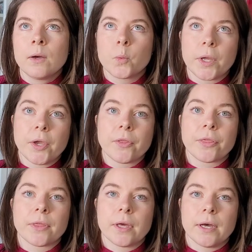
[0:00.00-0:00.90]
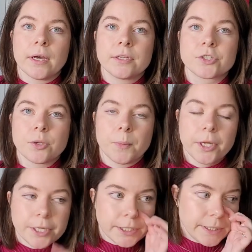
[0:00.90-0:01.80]
with some
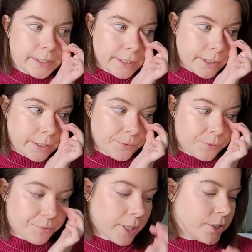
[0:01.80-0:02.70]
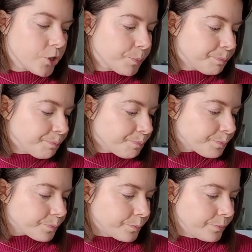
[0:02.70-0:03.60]
other knitting friends,
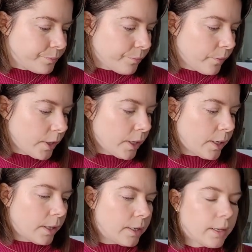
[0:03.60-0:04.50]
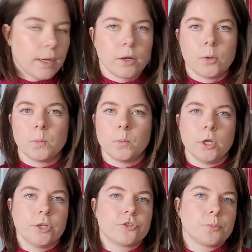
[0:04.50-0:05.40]
and I
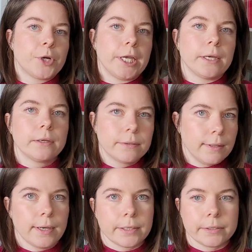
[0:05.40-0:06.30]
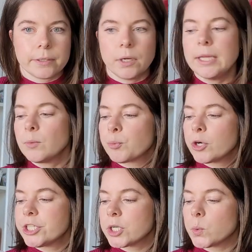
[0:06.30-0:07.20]
want to bring like a little
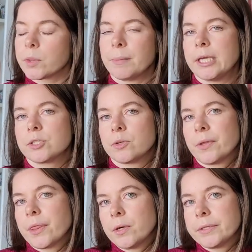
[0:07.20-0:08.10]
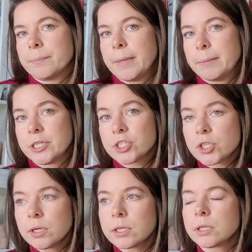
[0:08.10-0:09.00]
project with me. So I thought maybe the
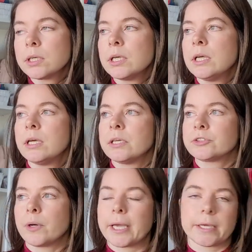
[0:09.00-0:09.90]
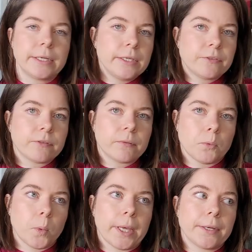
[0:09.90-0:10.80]
sock, so I can knit
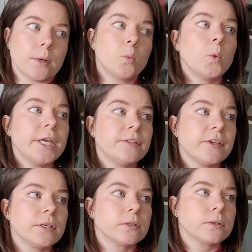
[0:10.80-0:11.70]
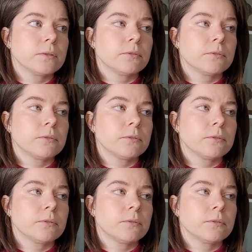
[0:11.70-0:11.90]
when I'm waiting